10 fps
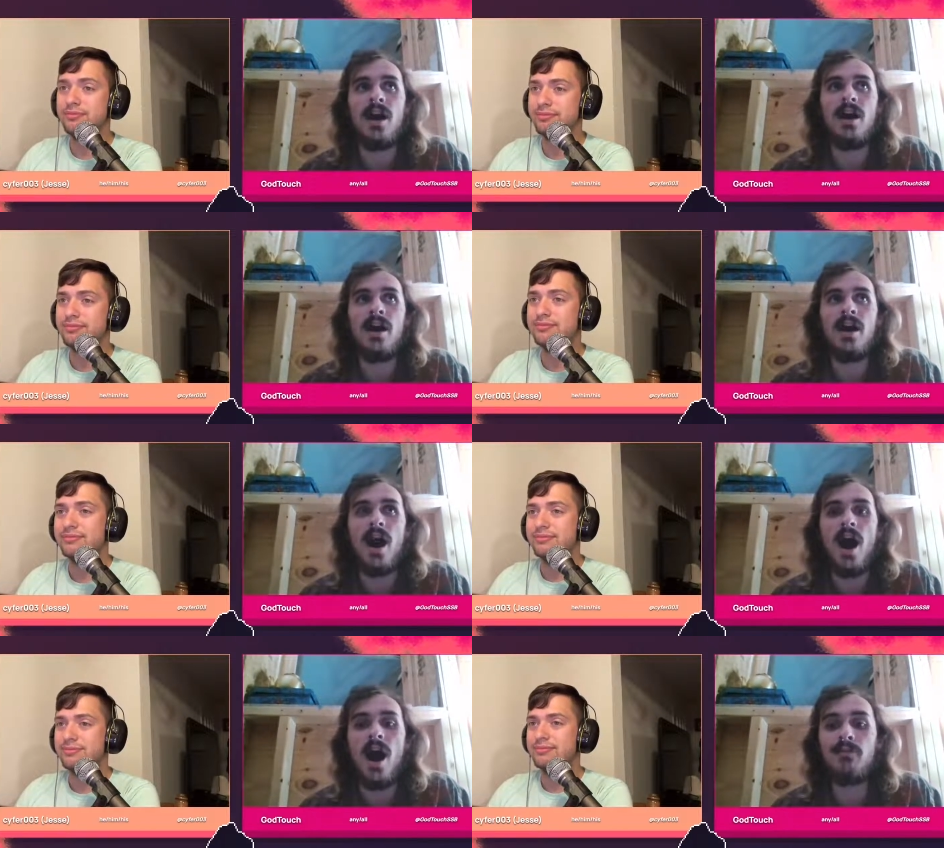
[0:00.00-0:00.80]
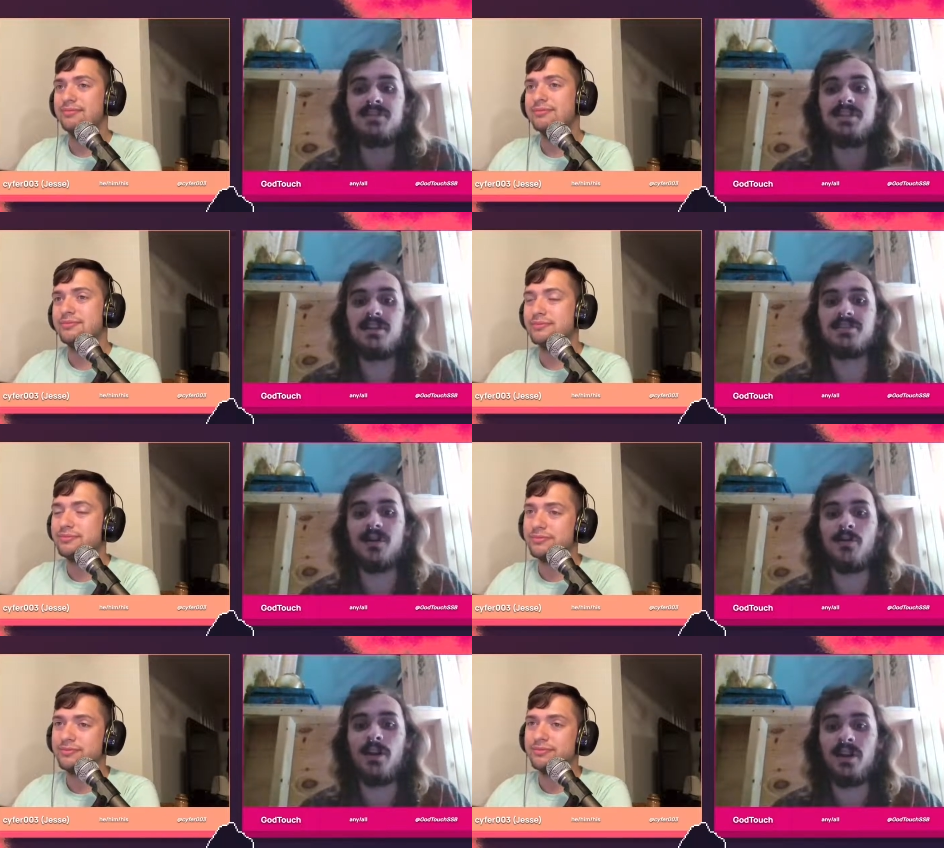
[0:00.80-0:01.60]
Speaker 1: uh, I was needed
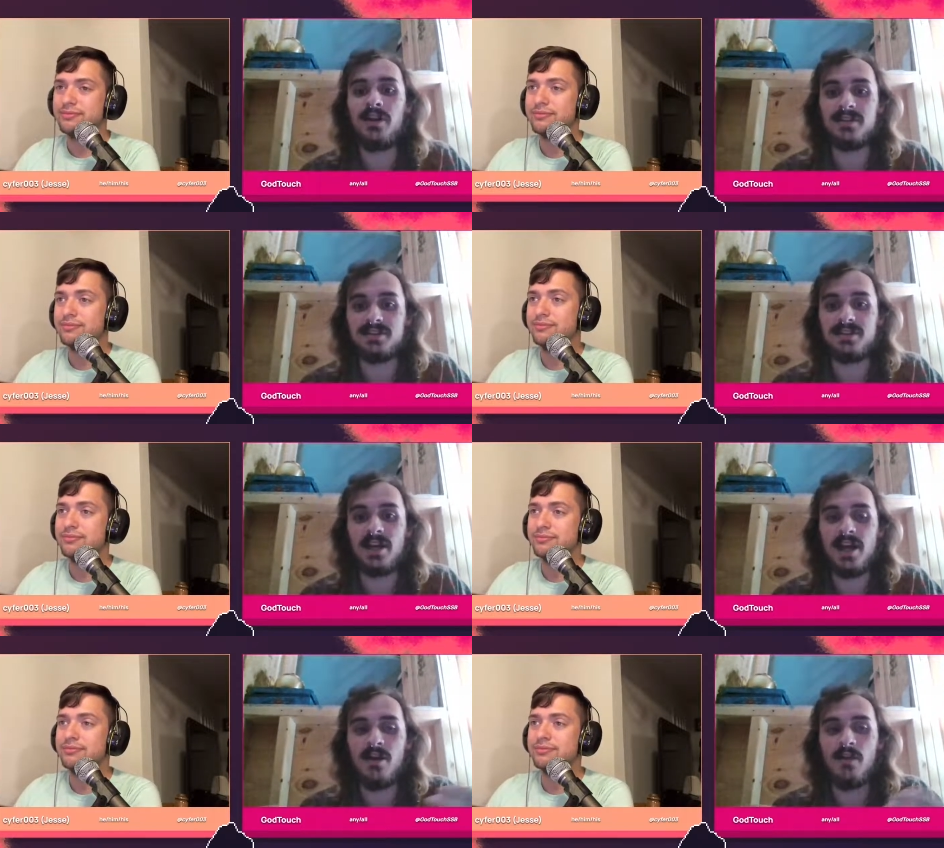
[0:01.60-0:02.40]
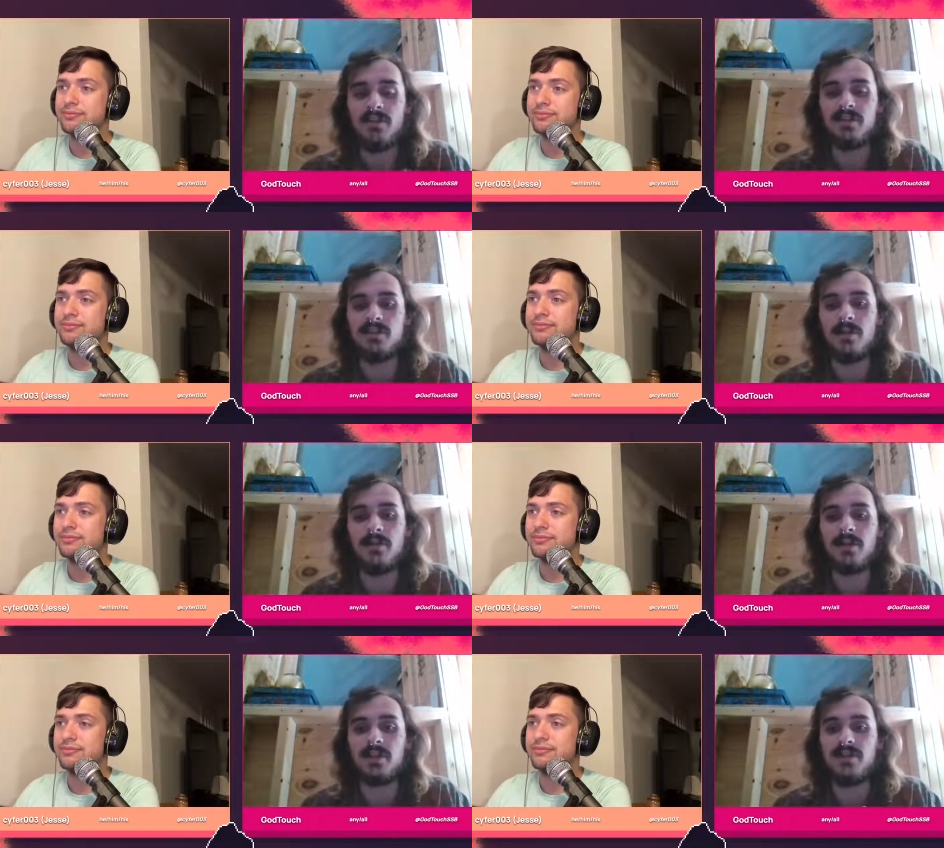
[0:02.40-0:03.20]
somewhere to stay over the summer
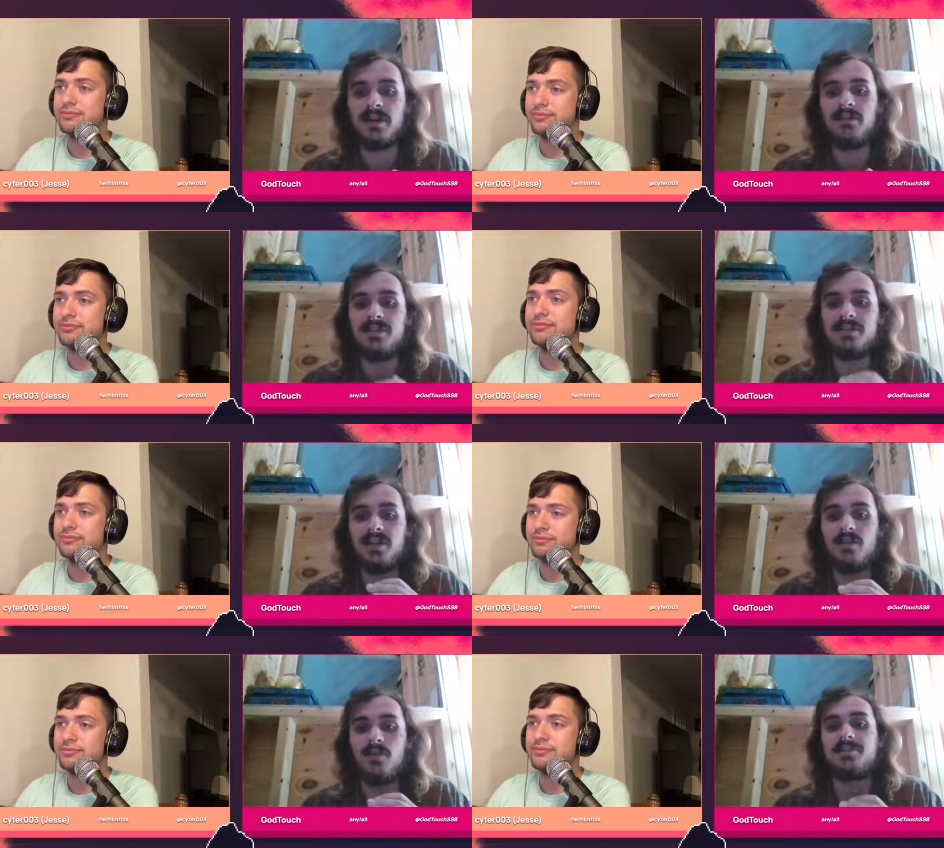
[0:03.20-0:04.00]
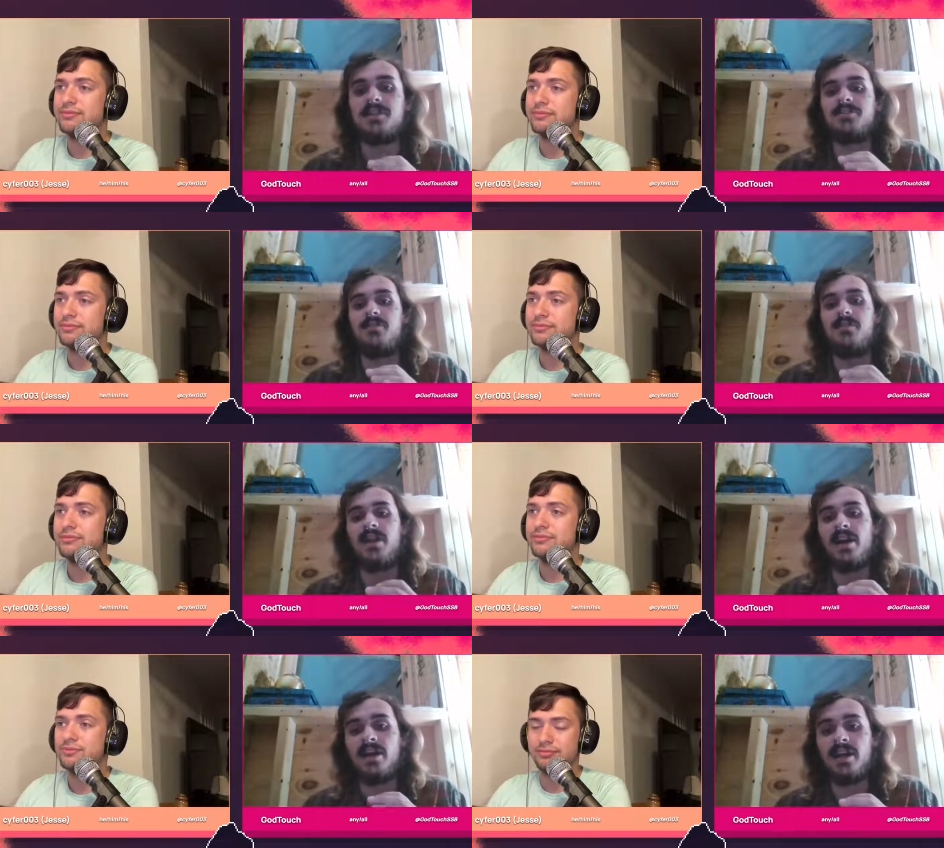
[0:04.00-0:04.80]
because my lease in West Chester,
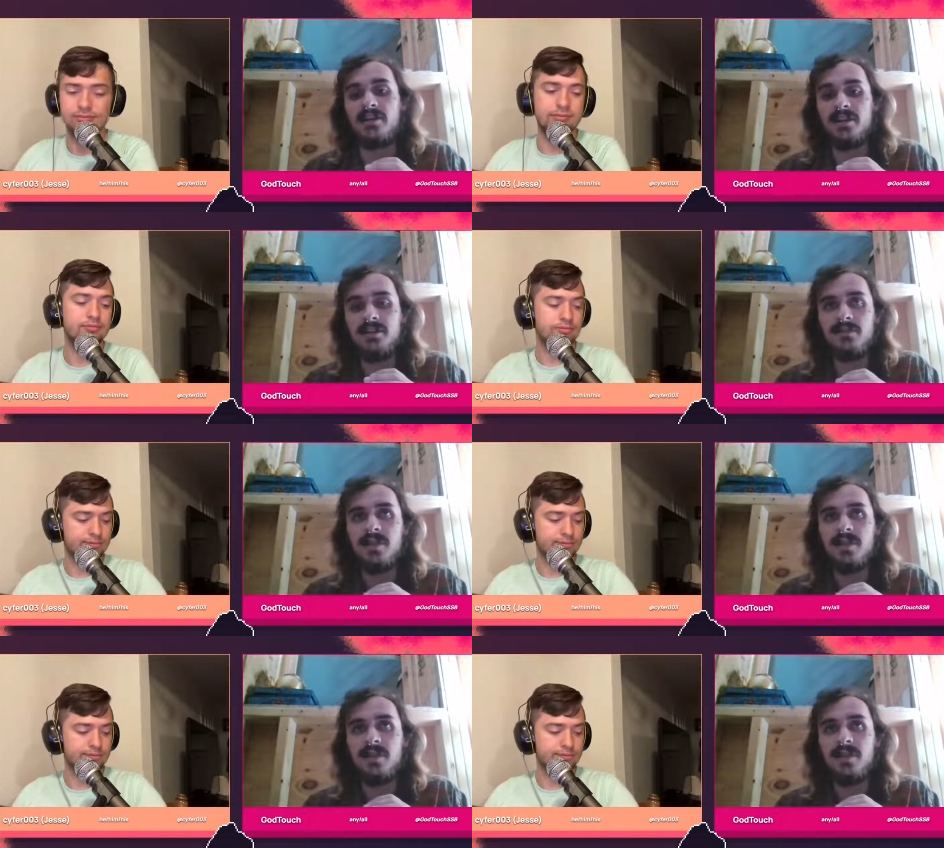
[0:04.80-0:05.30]
PA, had ended,